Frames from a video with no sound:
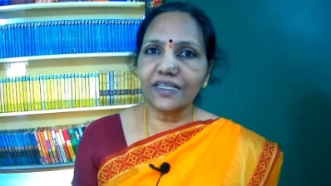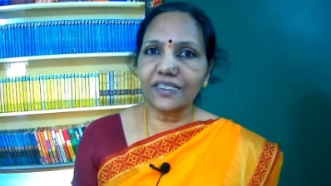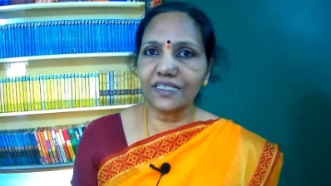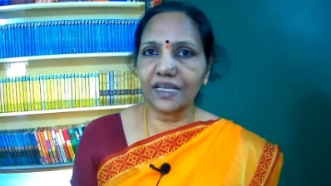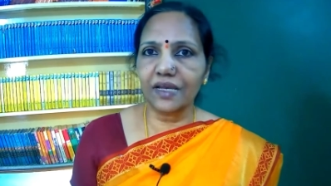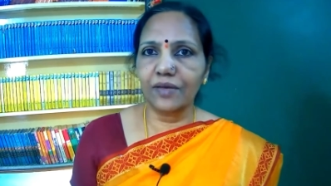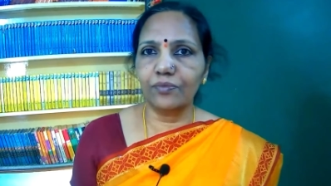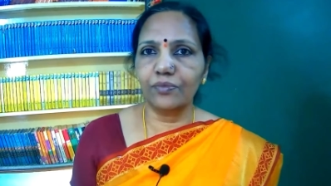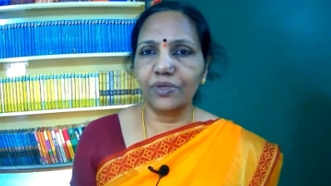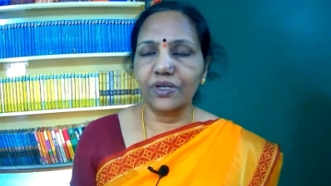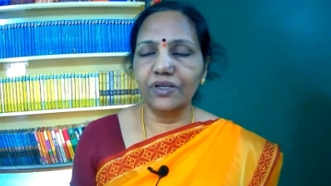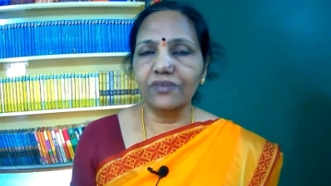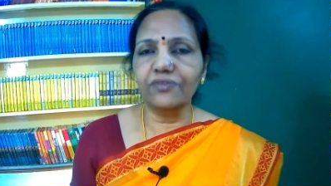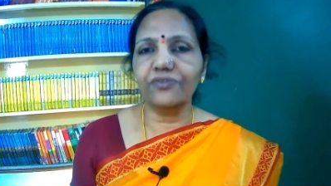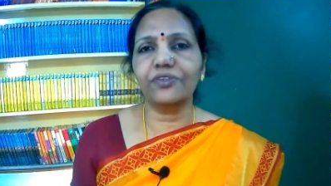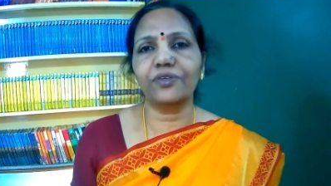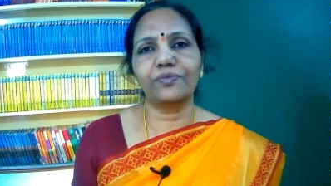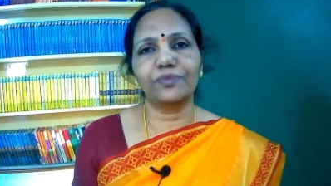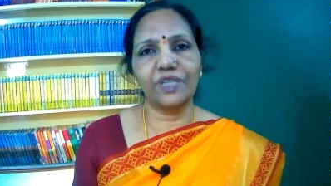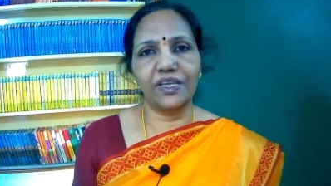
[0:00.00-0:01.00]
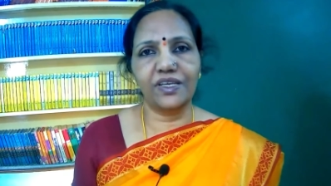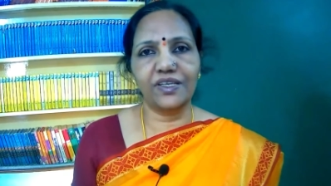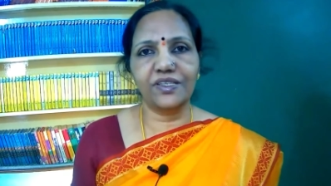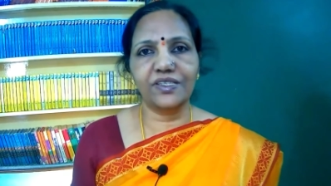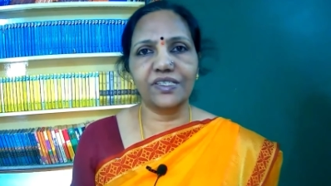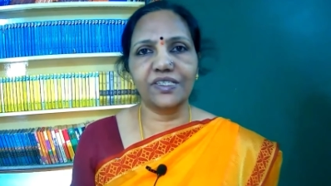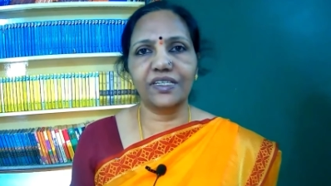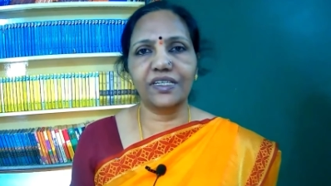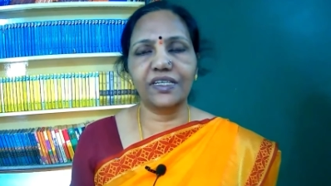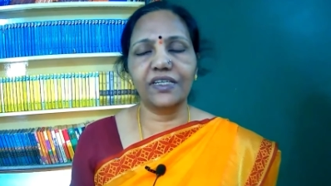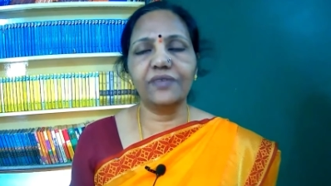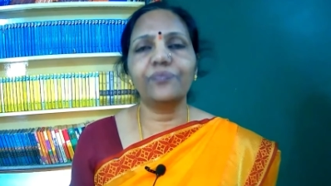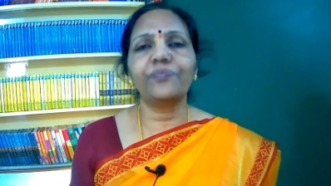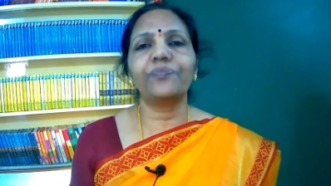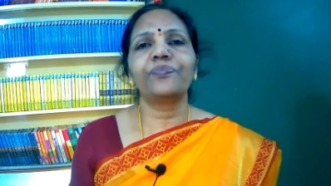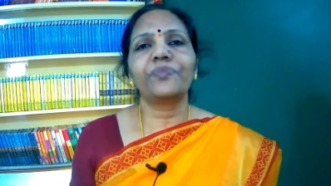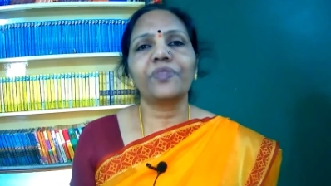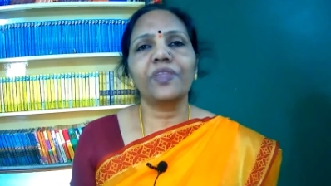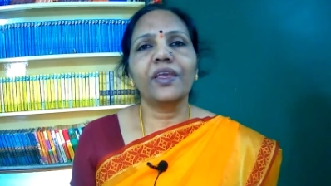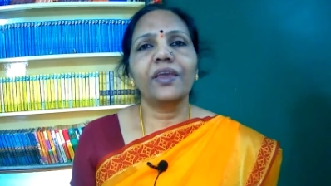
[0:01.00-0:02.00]
example from the history.
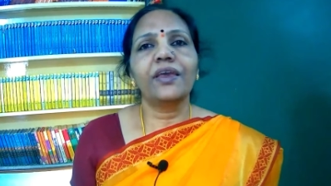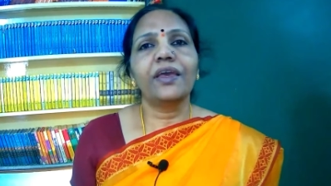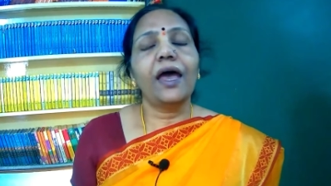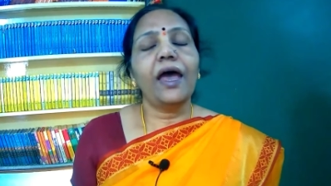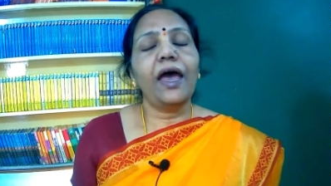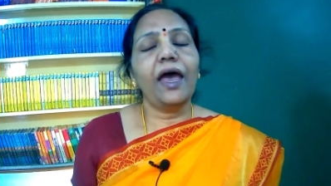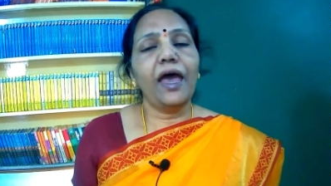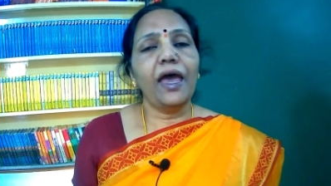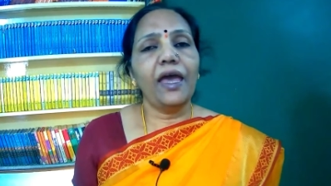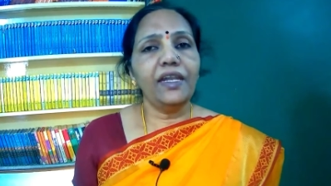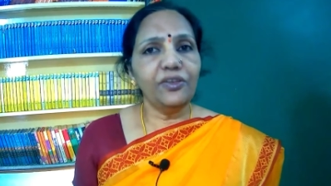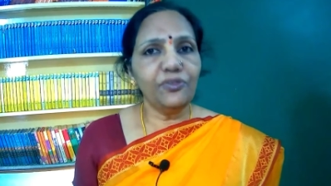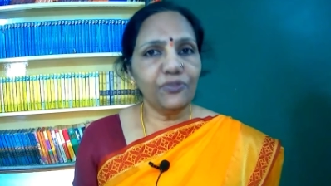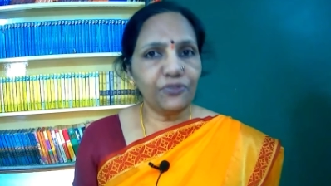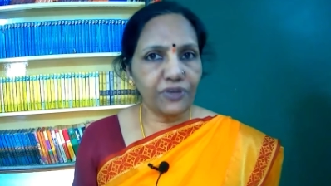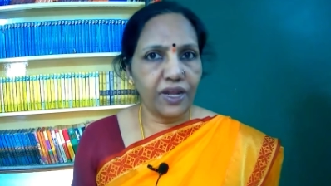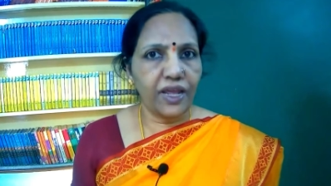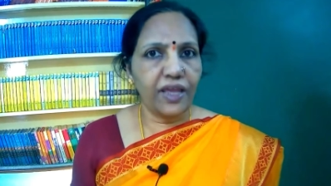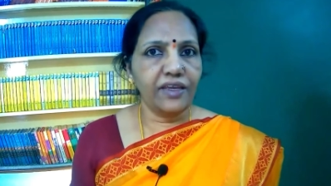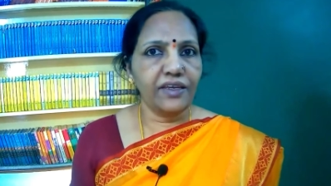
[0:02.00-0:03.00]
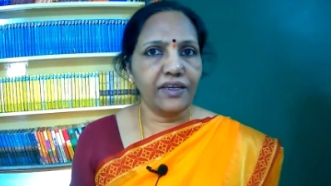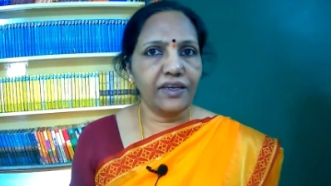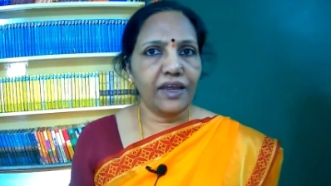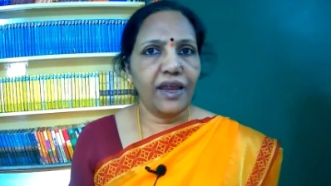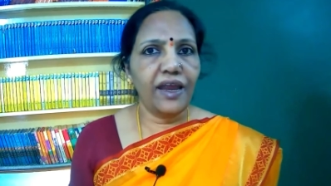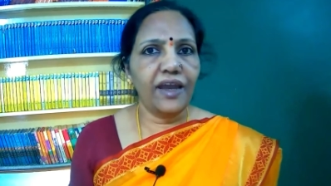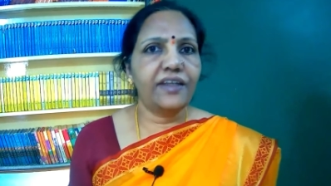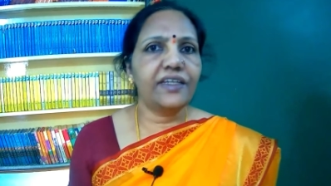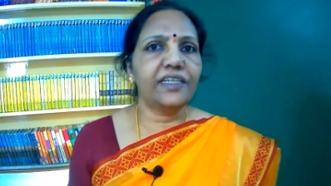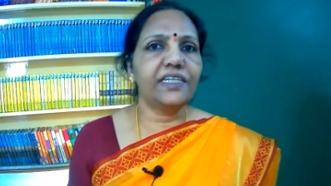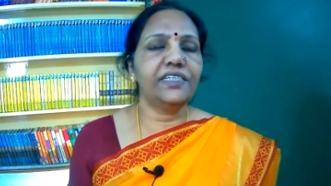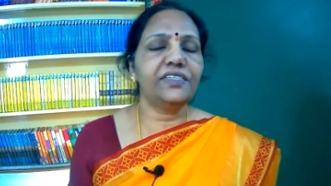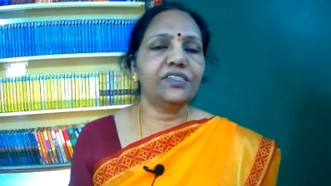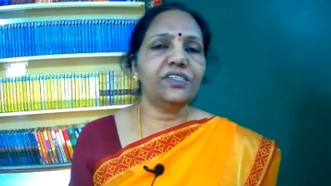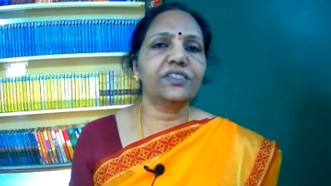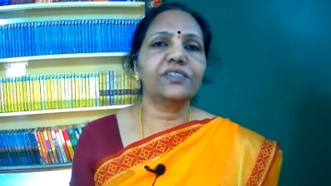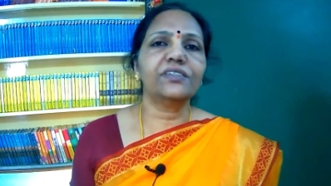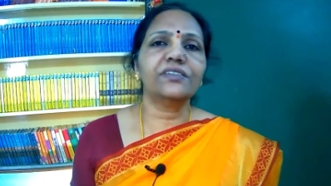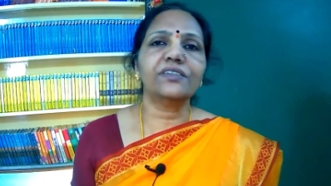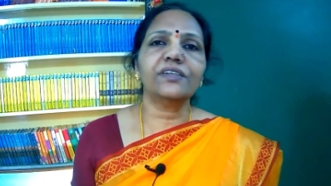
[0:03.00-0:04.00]
Anne Frank had
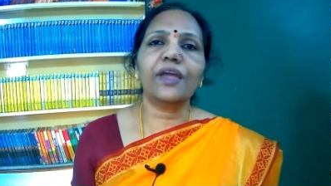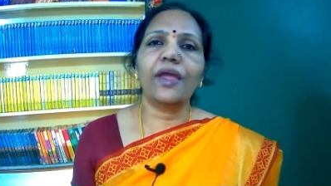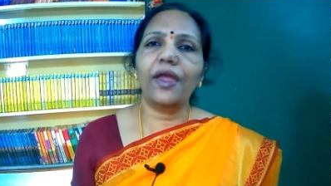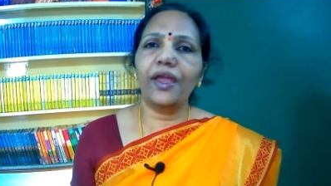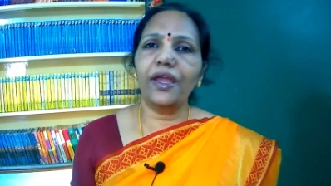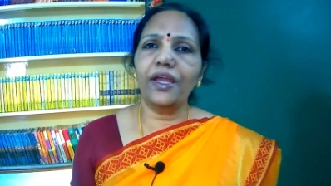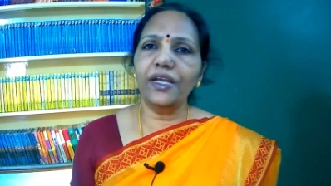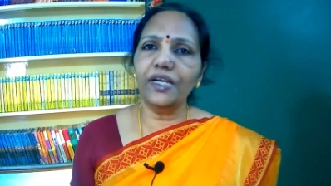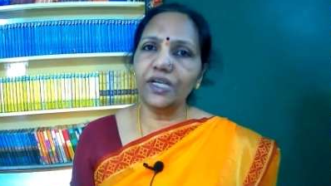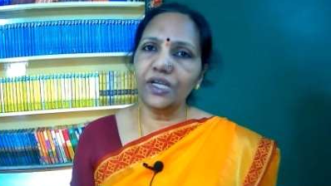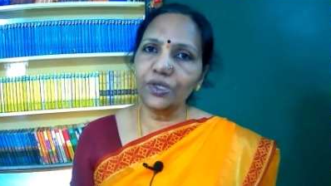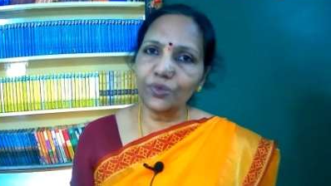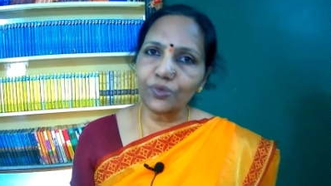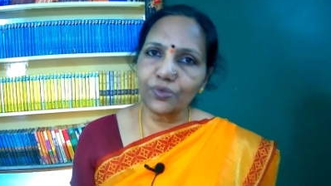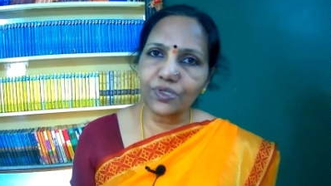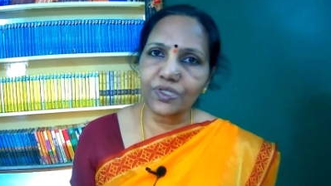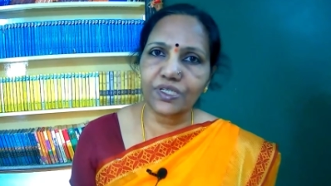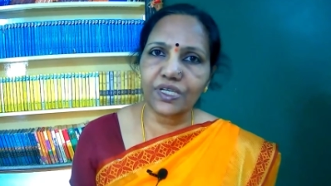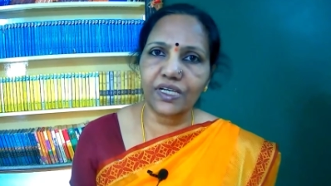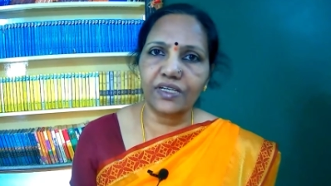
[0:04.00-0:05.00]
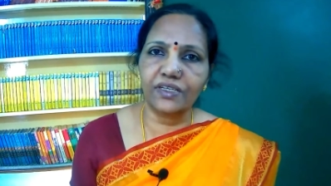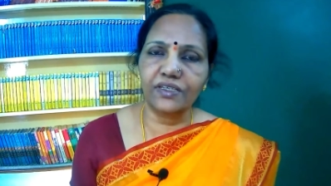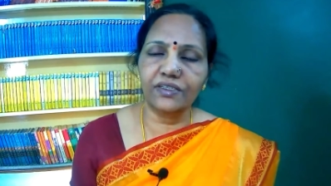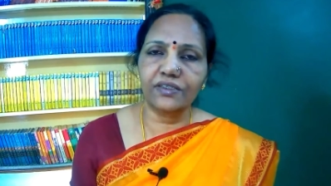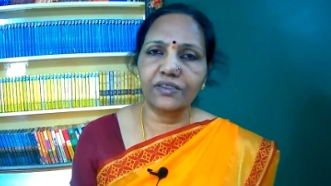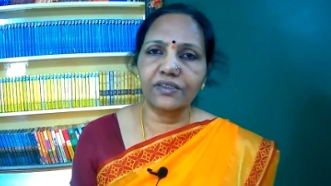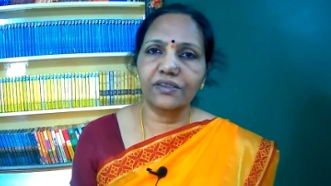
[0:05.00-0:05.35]
written A to Z